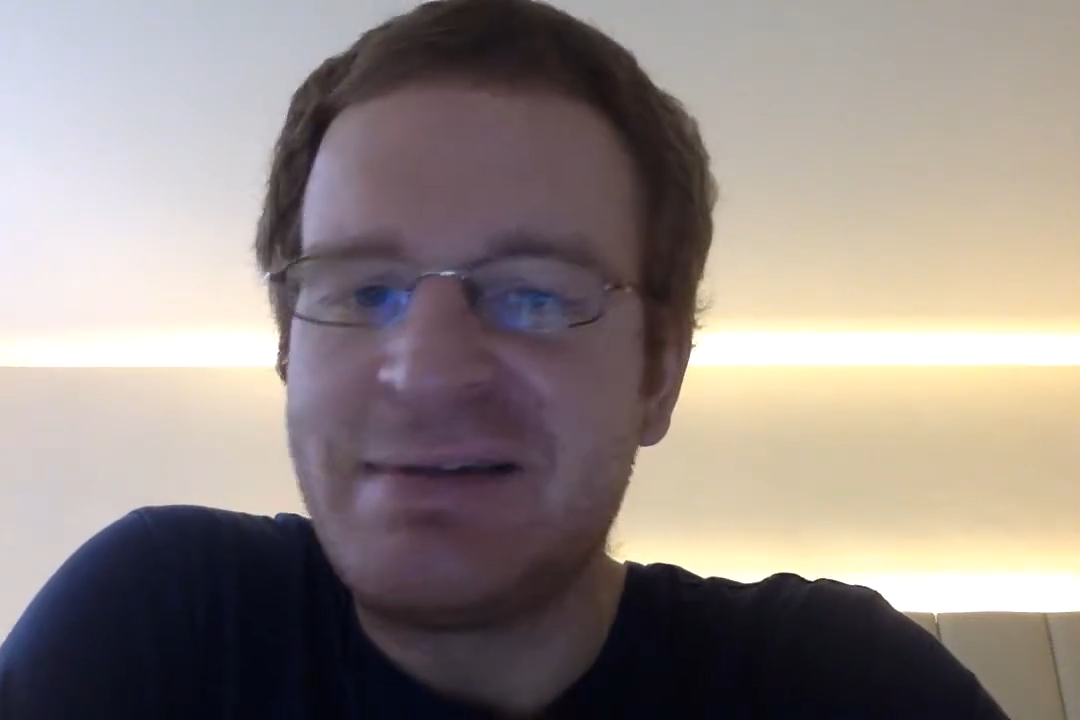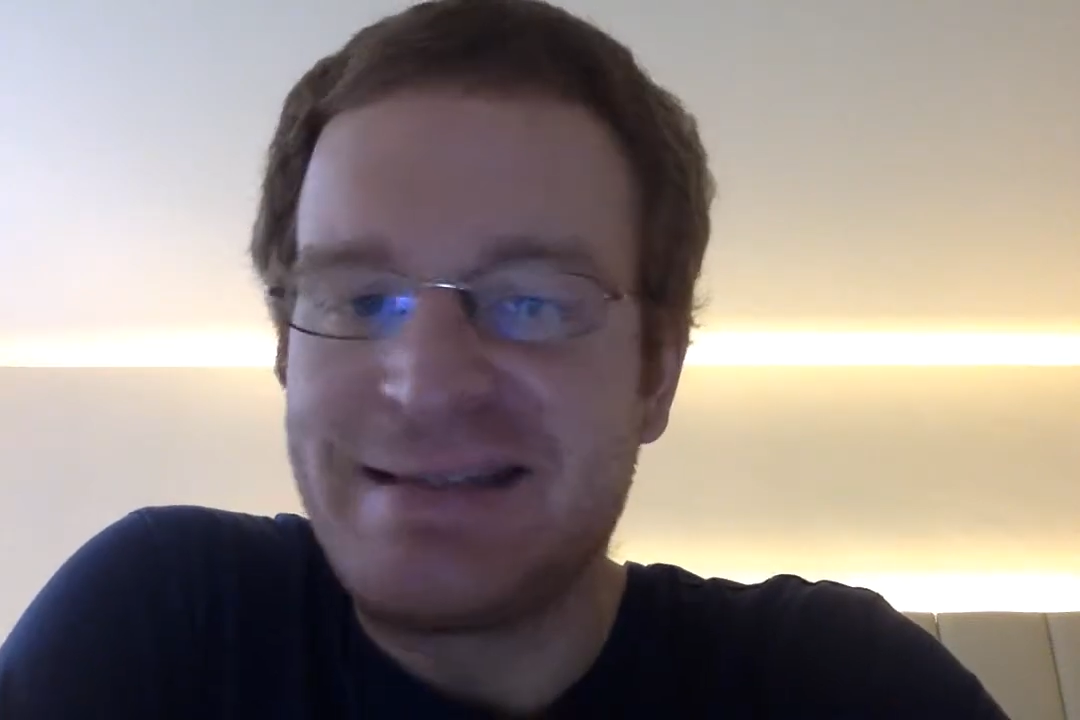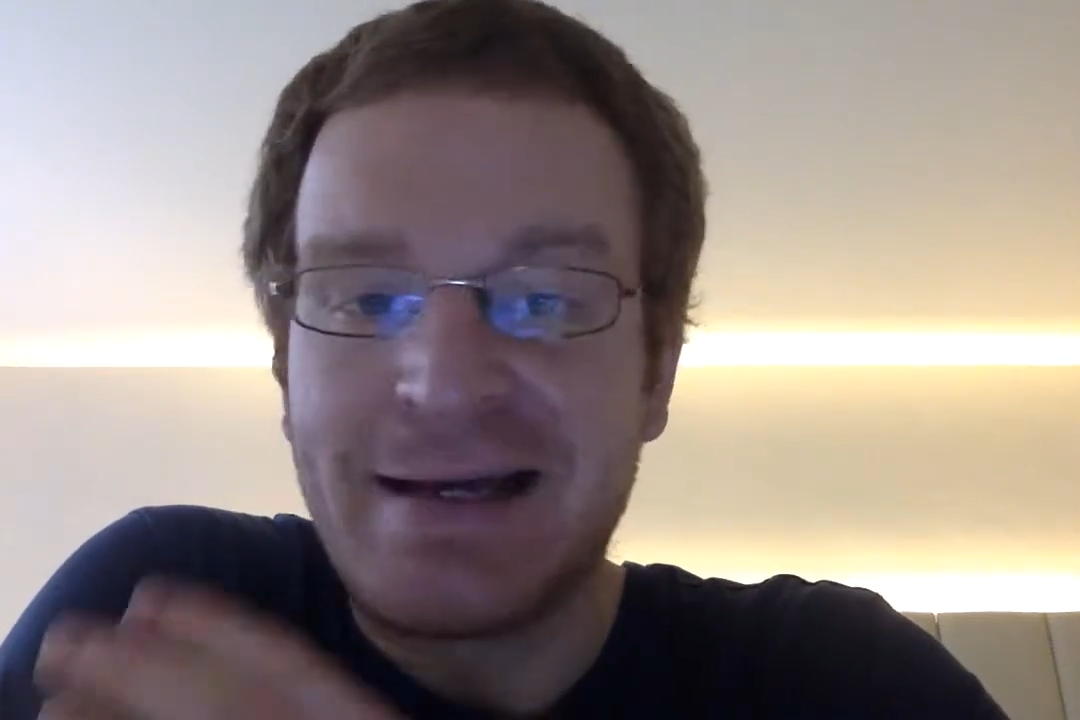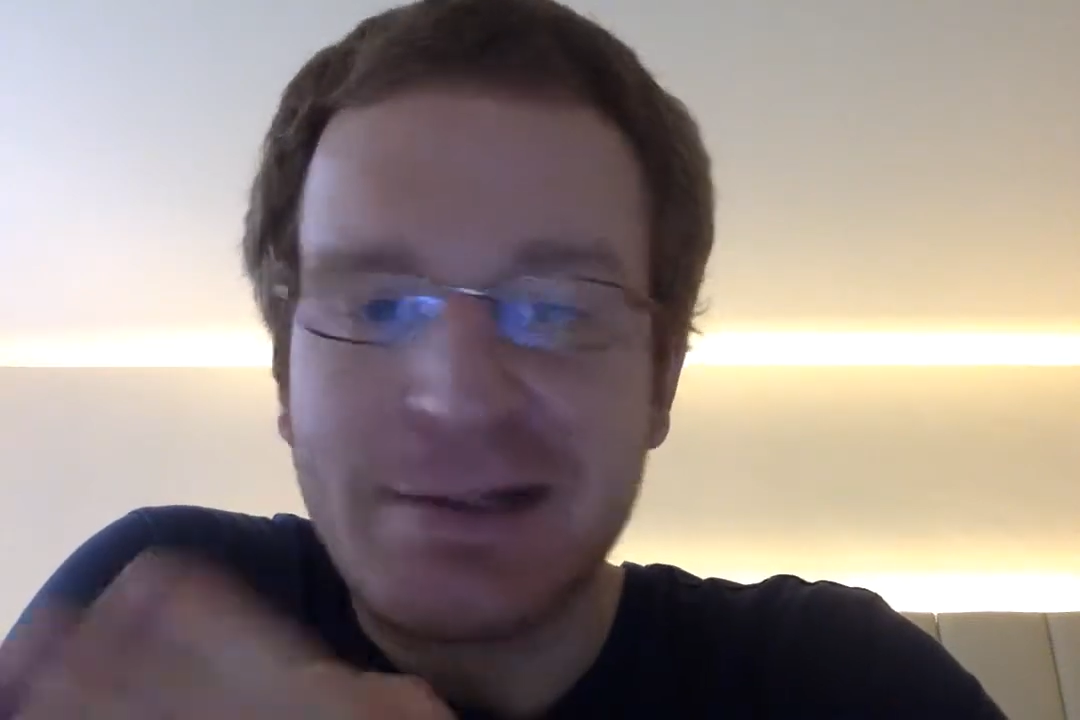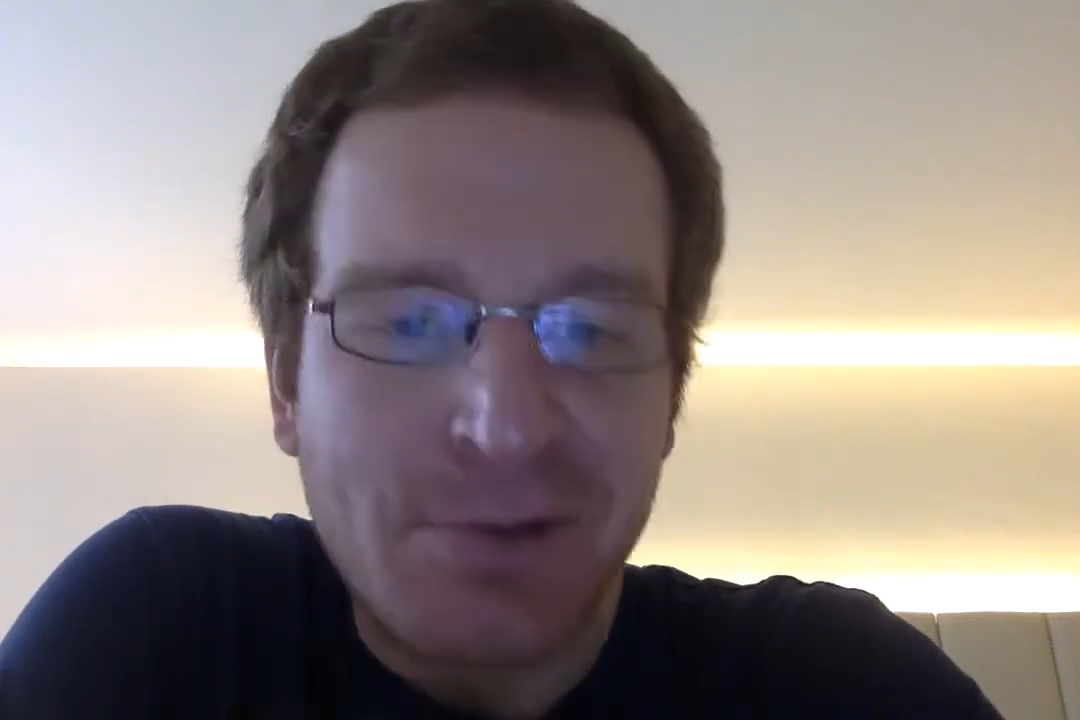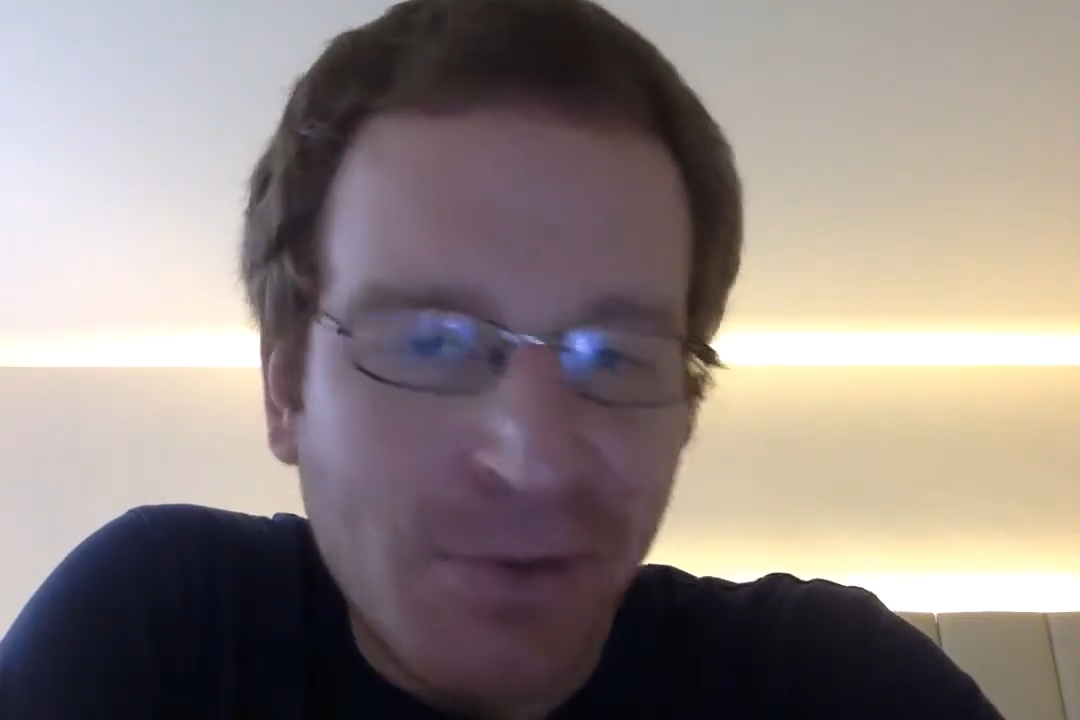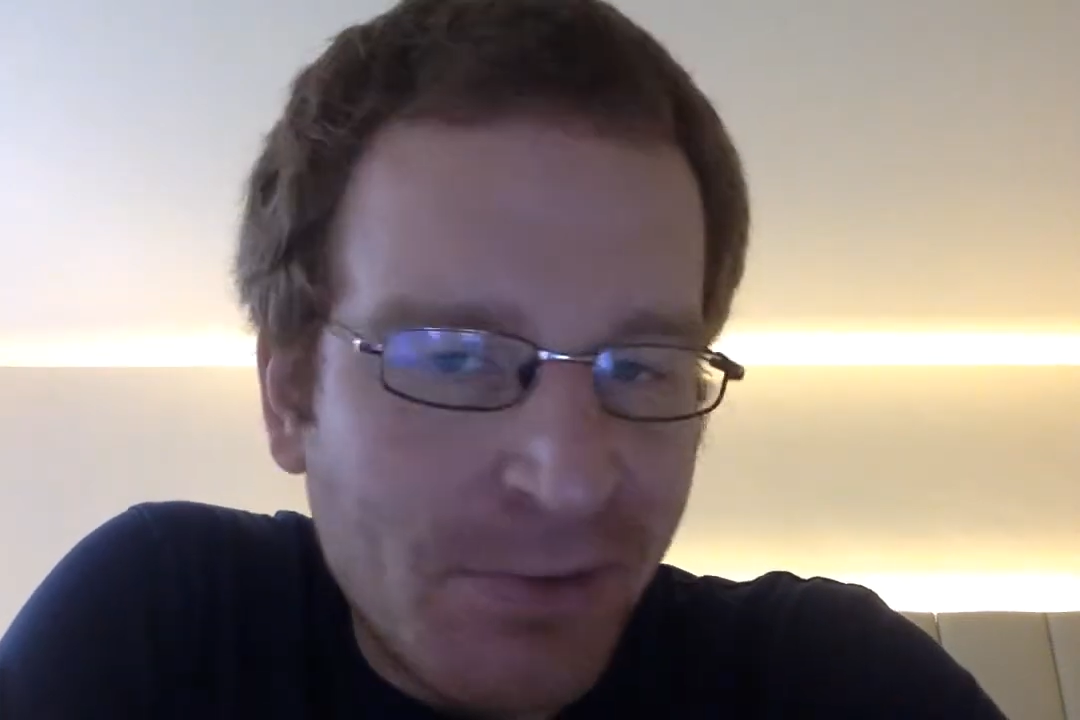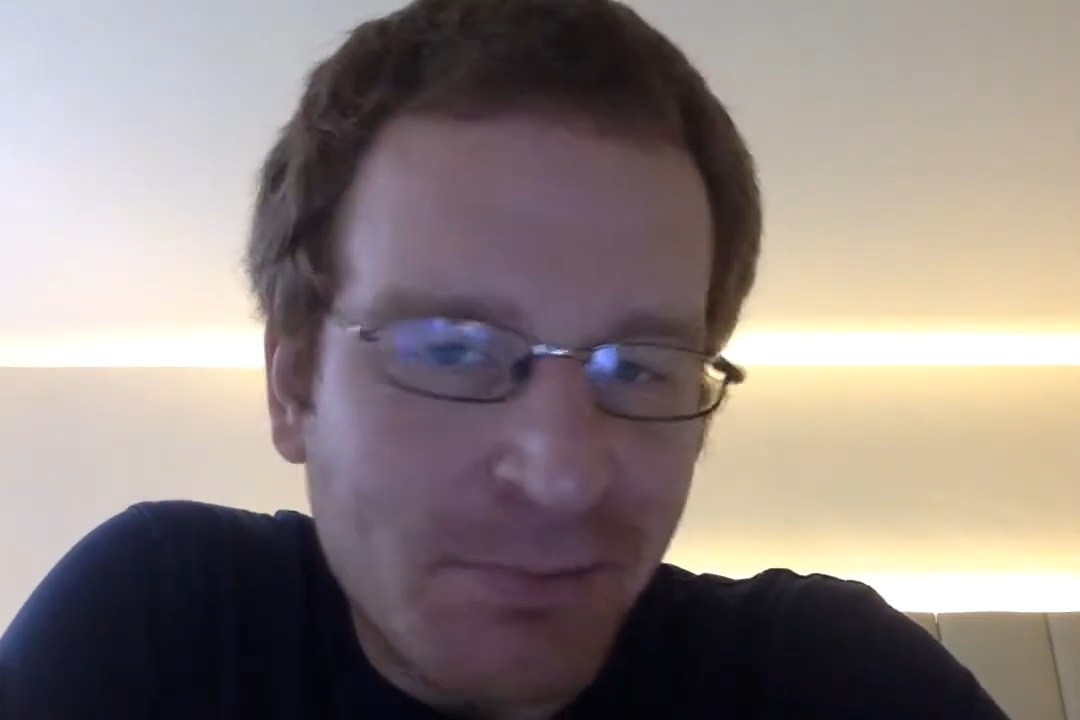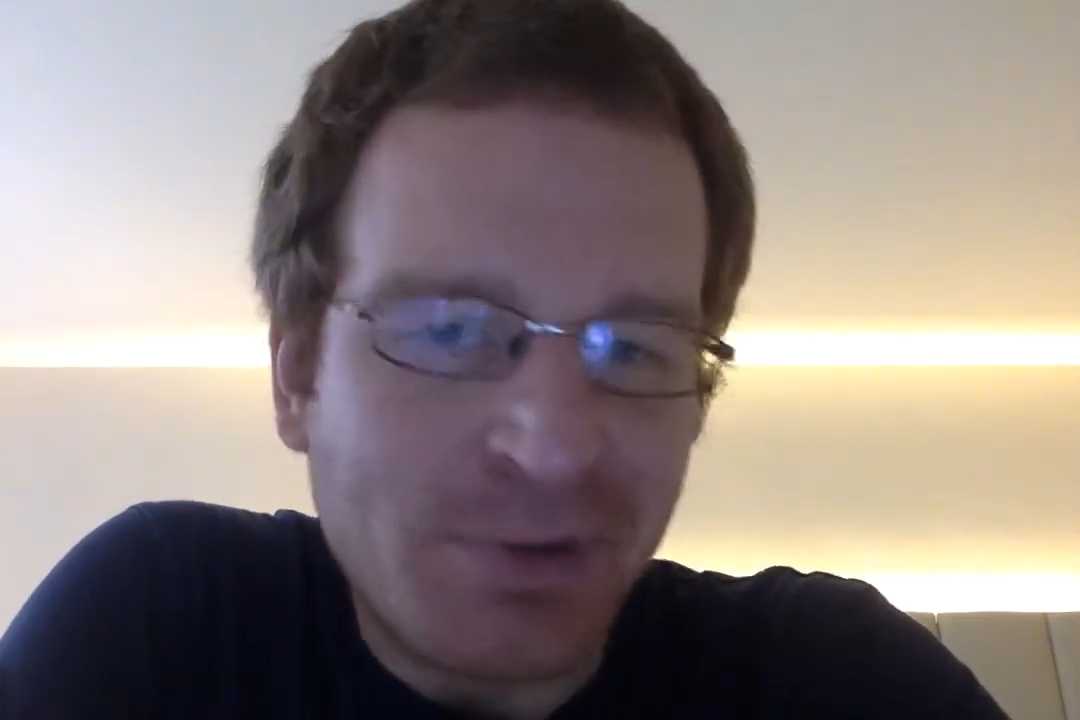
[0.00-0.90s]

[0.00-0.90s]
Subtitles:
tango,